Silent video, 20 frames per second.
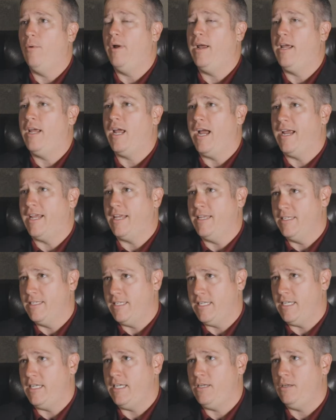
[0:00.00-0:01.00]
way I can
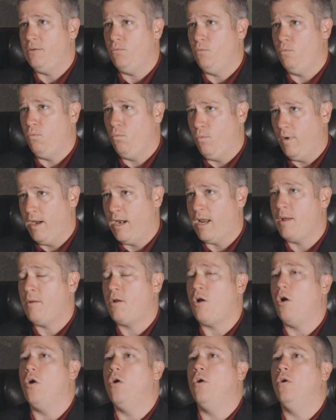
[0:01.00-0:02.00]
see when I
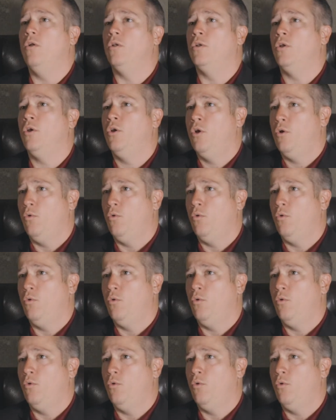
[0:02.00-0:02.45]
called,